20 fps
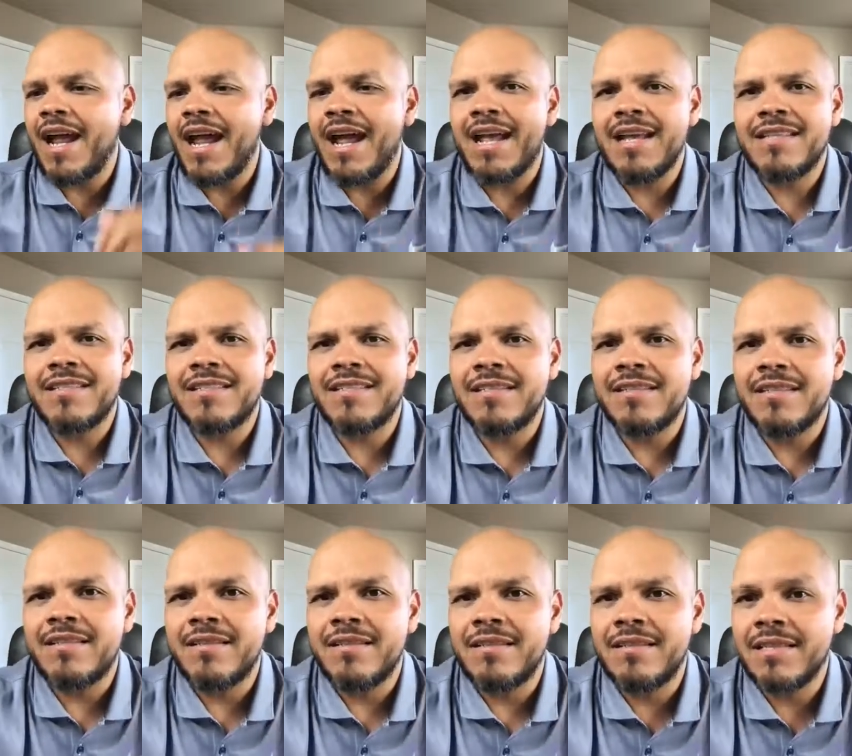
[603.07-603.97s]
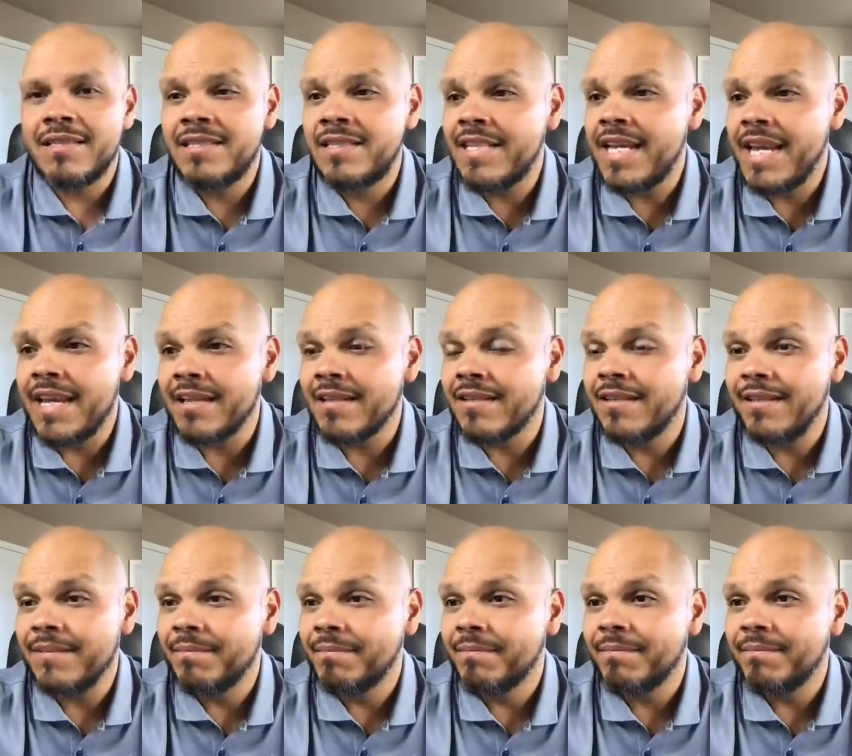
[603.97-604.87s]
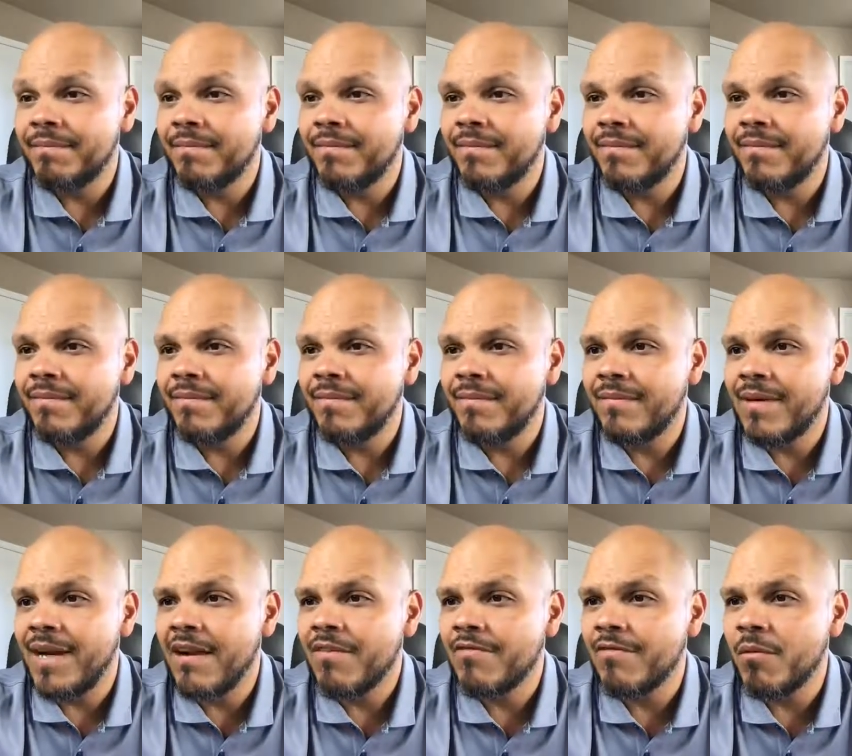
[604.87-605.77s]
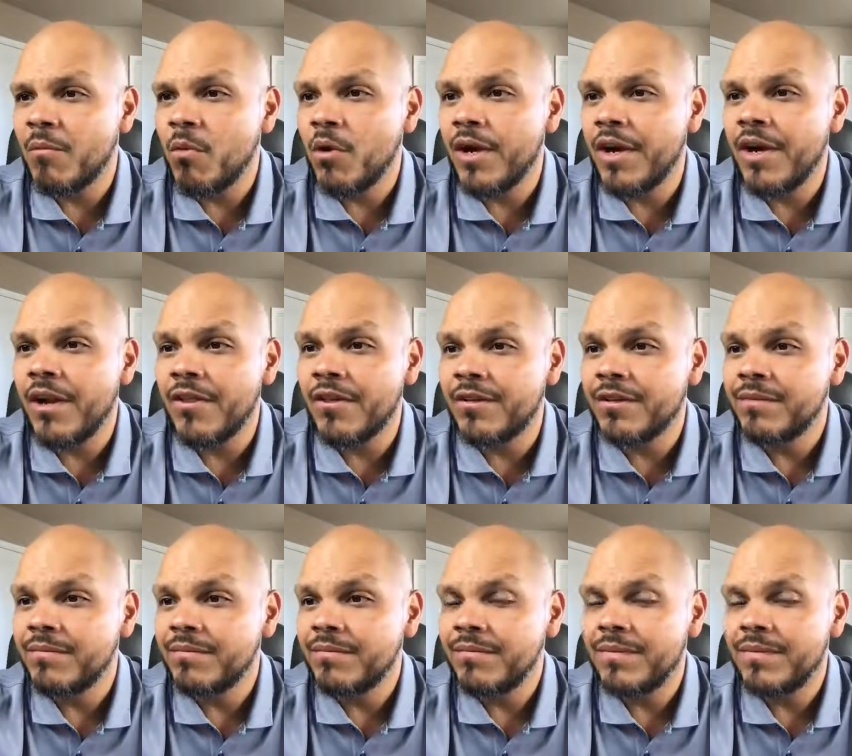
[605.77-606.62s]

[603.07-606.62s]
as distinct, right, from one another.